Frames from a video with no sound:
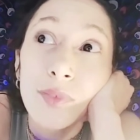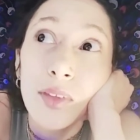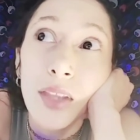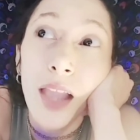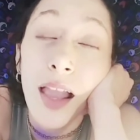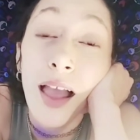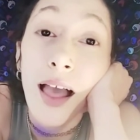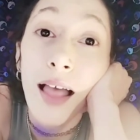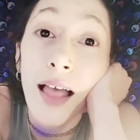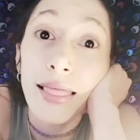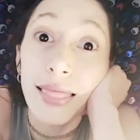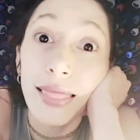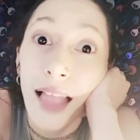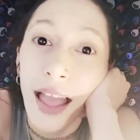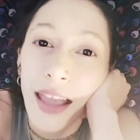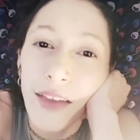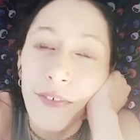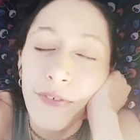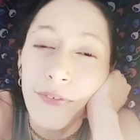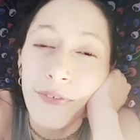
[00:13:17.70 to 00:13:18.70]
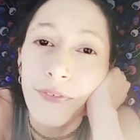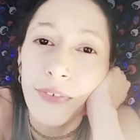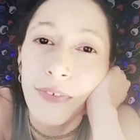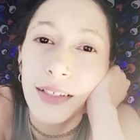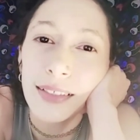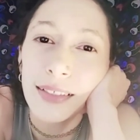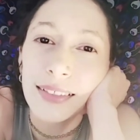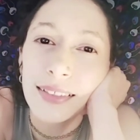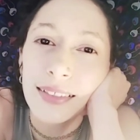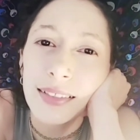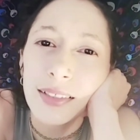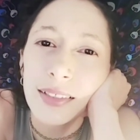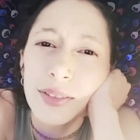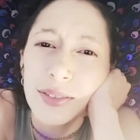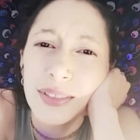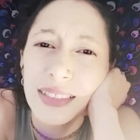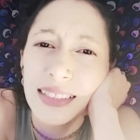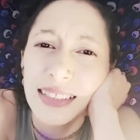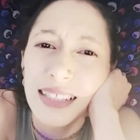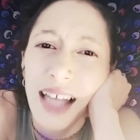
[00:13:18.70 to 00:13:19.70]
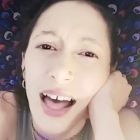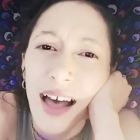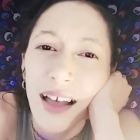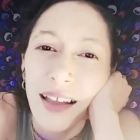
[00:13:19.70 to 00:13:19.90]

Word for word: life. What is that?